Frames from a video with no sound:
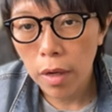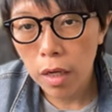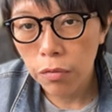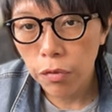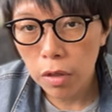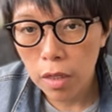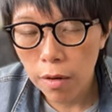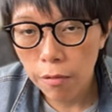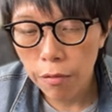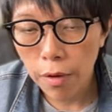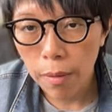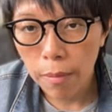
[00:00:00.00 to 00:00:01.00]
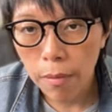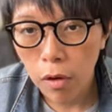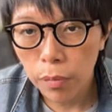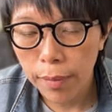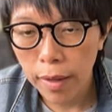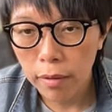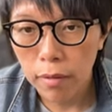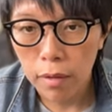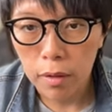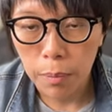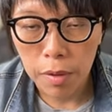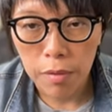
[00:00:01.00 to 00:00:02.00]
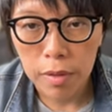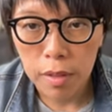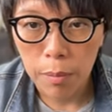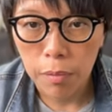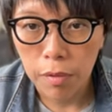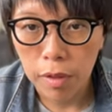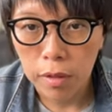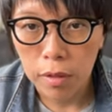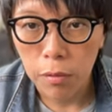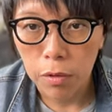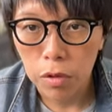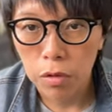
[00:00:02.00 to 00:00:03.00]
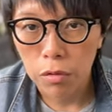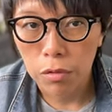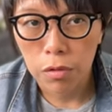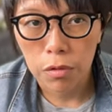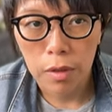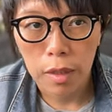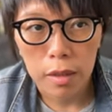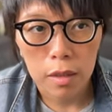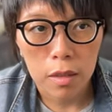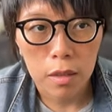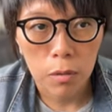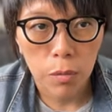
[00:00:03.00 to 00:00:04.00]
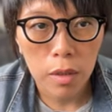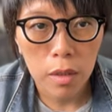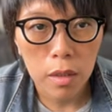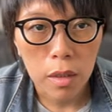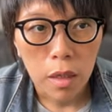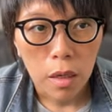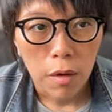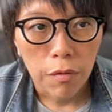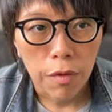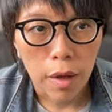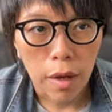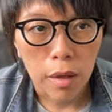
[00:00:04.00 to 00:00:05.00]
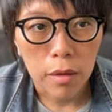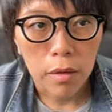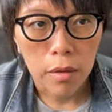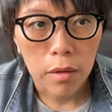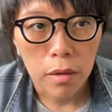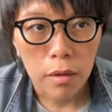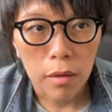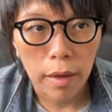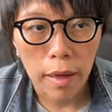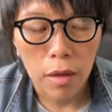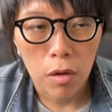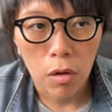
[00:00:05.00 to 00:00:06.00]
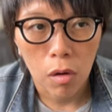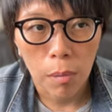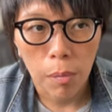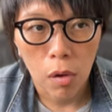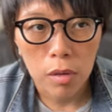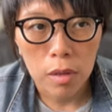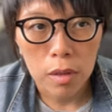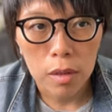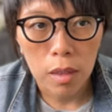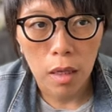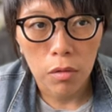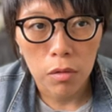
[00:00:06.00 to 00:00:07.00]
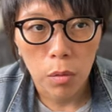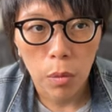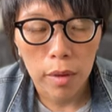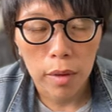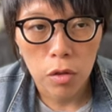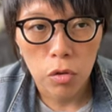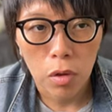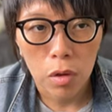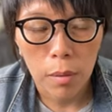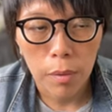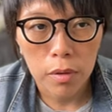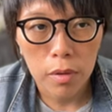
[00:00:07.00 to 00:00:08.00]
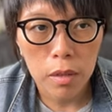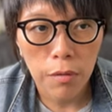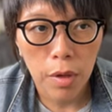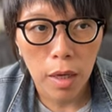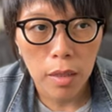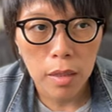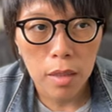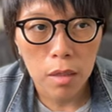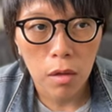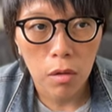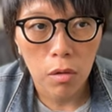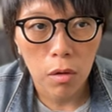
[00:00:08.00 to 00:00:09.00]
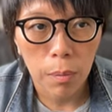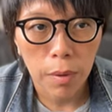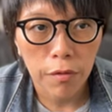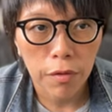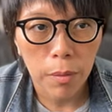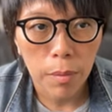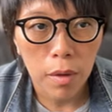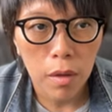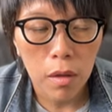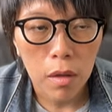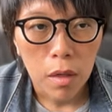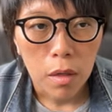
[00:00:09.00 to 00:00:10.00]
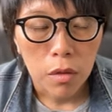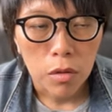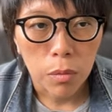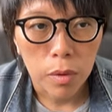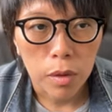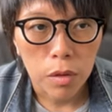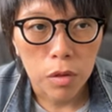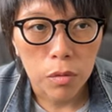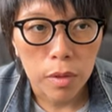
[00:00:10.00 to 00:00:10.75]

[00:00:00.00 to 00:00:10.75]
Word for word: H4 time frame, automatically the period separator will shows you that this is a week. Then get your boxes out, the one that draw your boxes. If you can't see on your platform here, so what you do